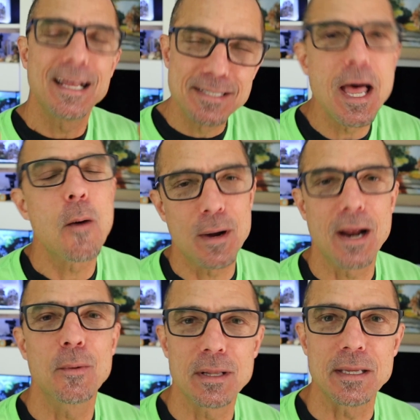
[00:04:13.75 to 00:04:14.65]
That's not what I
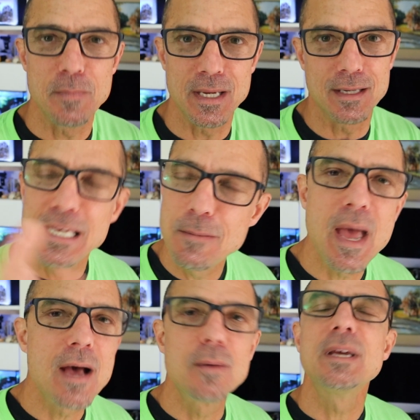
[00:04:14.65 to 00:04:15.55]
really mean.
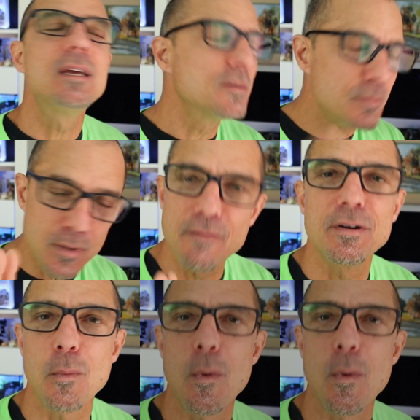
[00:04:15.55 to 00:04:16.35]
Email me, whatever you